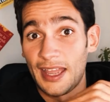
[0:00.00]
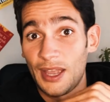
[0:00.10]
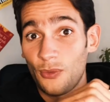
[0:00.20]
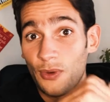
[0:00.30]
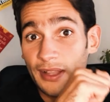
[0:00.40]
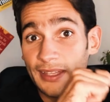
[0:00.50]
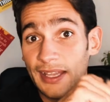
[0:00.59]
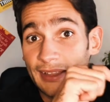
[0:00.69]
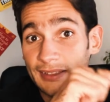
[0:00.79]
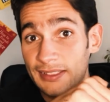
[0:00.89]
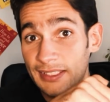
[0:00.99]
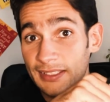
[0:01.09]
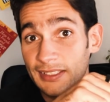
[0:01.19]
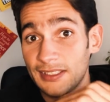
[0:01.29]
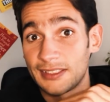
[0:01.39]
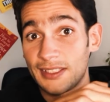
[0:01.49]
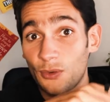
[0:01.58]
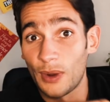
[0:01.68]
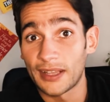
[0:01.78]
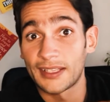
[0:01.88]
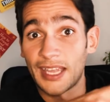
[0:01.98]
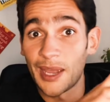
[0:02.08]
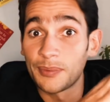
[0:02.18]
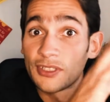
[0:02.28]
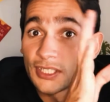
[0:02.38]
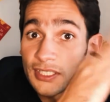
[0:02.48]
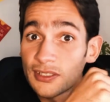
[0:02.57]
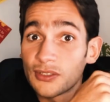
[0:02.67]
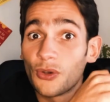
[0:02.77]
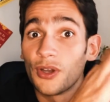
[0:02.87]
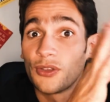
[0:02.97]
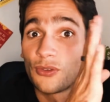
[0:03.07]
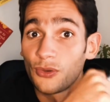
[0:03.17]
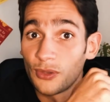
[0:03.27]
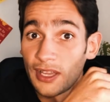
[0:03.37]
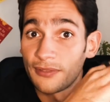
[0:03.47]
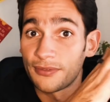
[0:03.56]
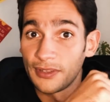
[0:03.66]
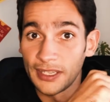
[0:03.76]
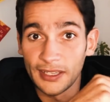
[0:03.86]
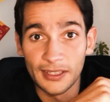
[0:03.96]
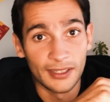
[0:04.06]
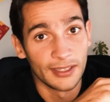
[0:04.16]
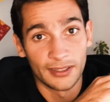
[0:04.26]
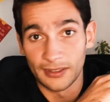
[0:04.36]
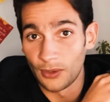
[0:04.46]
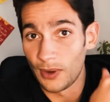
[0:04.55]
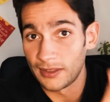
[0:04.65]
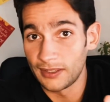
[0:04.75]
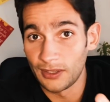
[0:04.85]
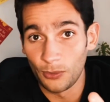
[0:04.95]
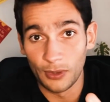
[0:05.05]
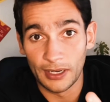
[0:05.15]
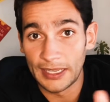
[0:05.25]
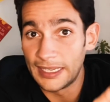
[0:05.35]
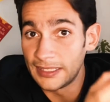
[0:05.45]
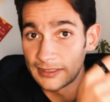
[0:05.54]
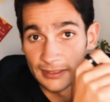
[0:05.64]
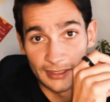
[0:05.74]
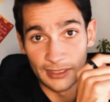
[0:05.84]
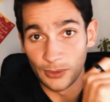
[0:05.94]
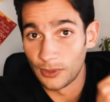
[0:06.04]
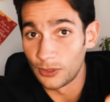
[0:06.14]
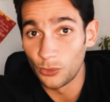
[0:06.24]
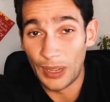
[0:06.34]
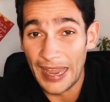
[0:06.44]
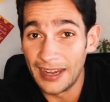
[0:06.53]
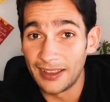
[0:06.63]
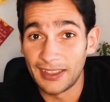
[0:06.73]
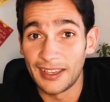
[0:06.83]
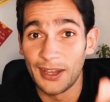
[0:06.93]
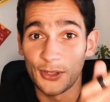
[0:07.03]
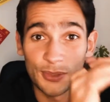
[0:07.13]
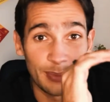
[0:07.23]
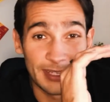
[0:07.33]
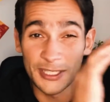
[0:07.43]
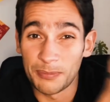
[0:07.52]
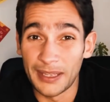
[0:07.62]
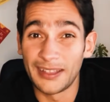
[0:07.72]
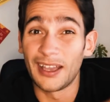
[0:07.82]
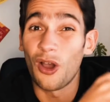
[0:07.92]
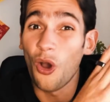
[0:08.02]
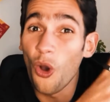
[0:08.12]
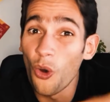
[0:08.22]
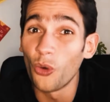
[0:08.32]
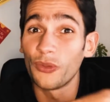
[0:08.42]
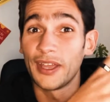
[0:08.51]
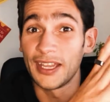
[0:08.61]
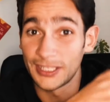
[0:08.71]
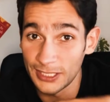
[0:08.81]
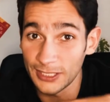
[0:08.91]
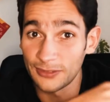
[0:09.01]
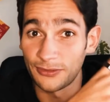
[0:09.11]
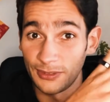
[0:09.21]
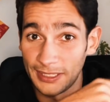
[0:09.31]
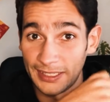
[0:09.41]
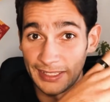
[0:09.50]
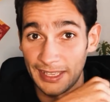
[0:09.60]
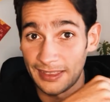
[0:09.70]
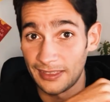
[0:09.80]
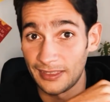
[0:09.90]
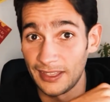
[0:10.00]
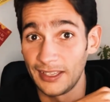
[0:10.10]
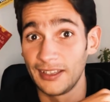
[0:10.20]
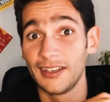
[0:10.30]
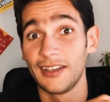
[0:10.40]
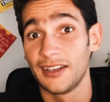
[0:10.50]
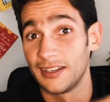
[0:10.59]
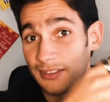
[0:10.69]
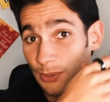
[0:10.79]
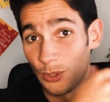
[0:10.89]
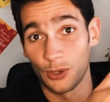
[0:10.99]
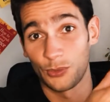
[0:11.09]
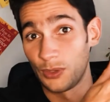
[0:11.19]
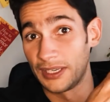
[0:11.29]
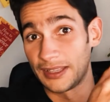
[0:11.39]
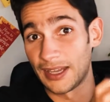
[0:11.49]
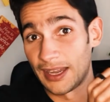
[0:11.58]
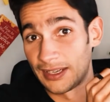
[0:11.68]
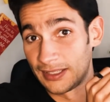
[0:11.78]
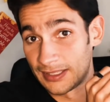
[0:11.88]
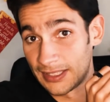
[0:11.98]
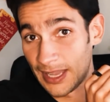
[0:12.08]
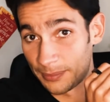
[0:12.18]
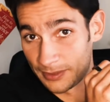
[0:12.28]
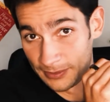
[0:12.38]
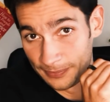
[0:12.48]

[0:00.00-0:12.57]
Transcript: And what that did is the rat kept just going through that flick. The rat didn't want to eat, didn't want to do anything else, but it spent the whole day just flicking that thing until it got really tired and slept.